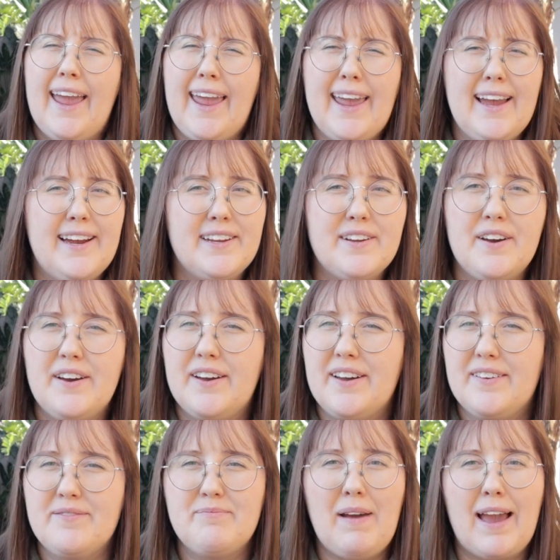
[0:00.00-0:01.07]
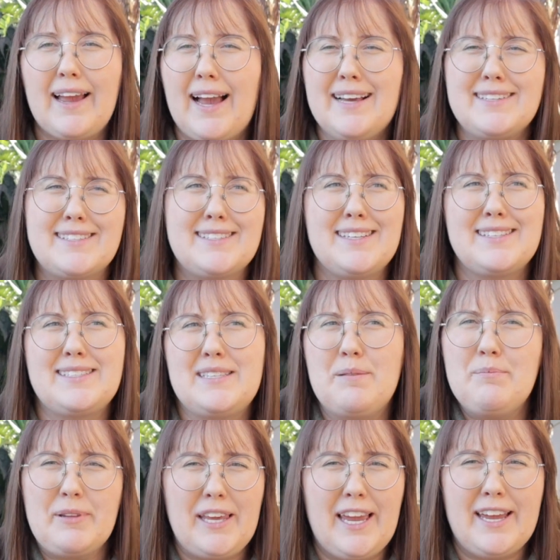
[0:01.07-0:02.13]
And I guess
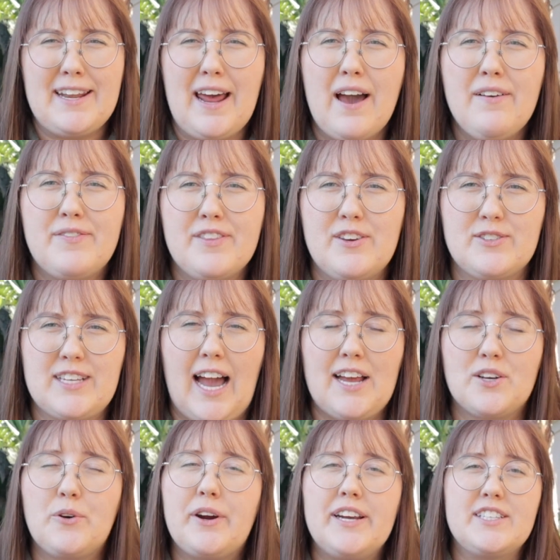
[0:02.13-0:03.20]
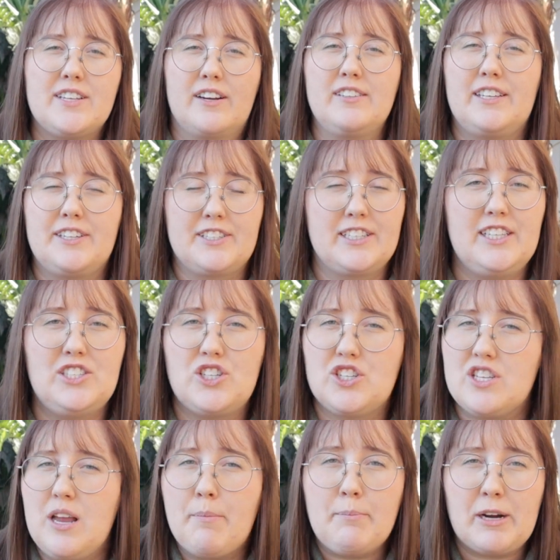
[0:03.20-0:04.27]
simply enough, those categories are literally
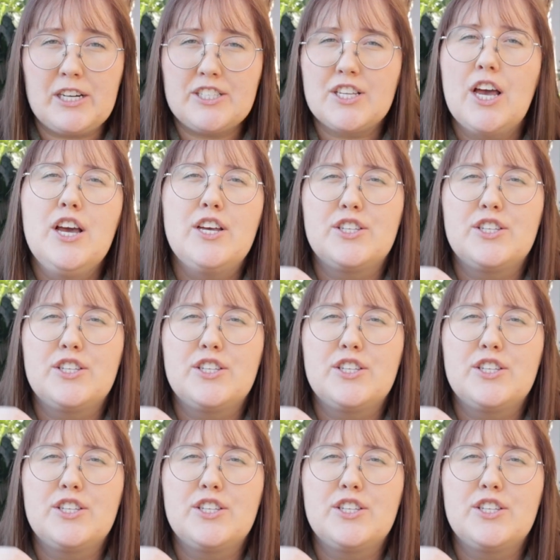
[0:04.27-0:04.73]
just numbers.